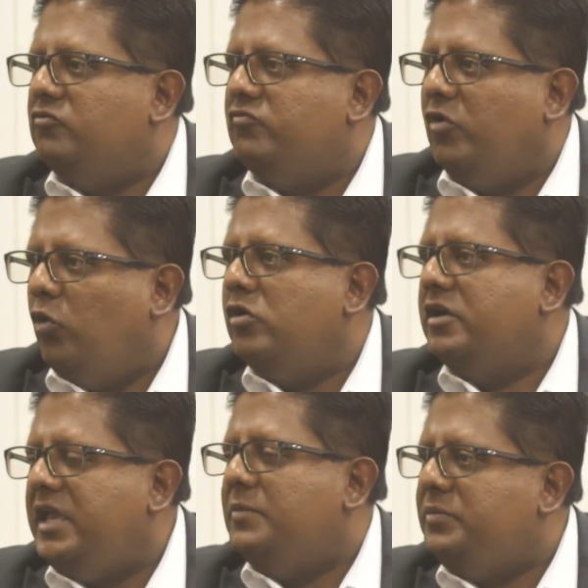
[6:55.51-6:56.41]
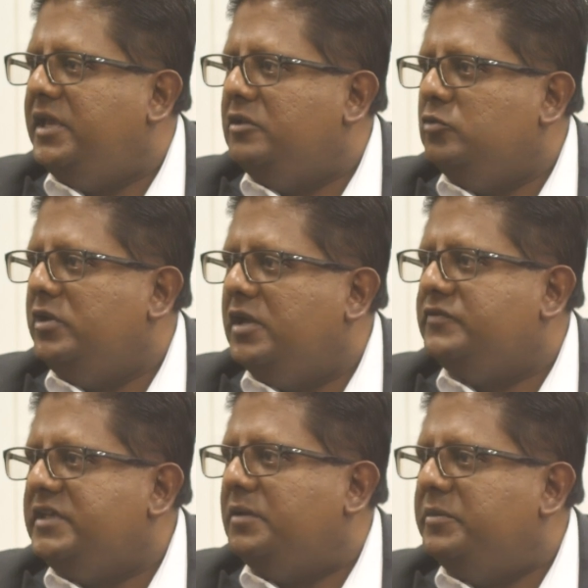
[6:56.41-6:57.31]
rogue APNU
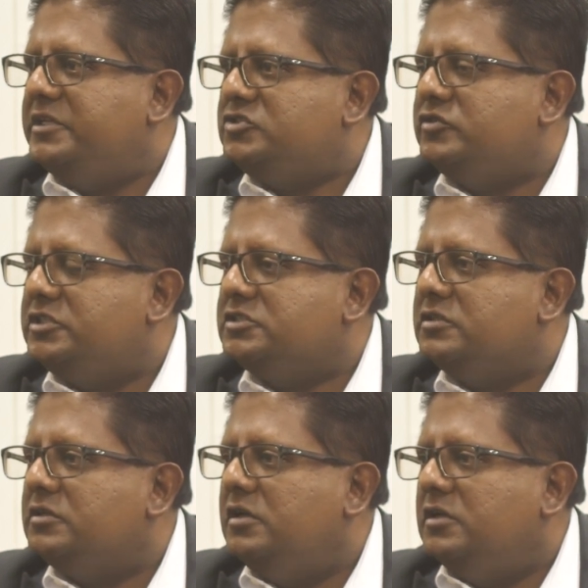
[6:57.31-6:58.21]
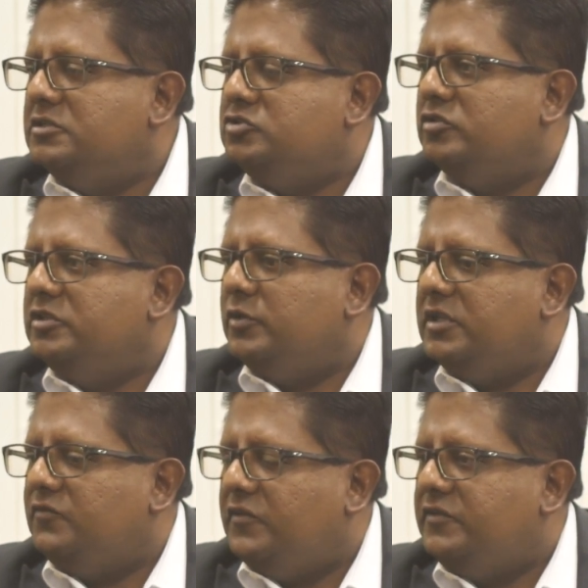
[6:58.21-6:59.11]
AFC administration, during
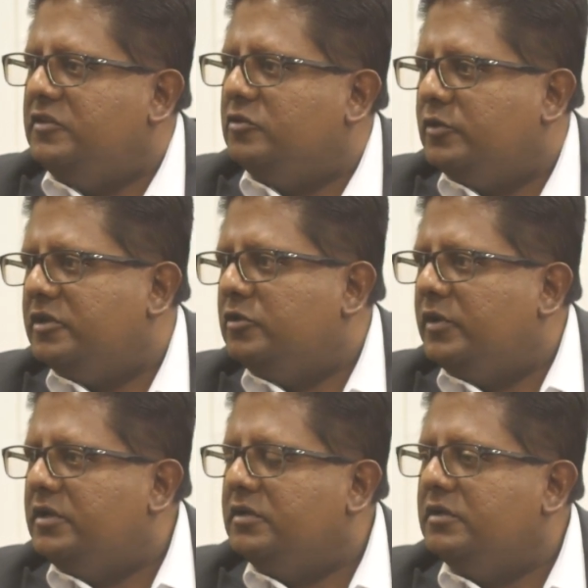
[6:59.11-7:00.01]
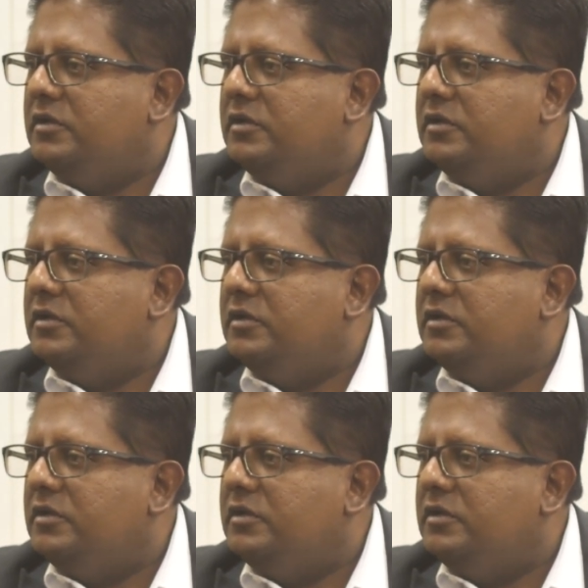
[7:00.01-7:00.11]
2015 to 2020,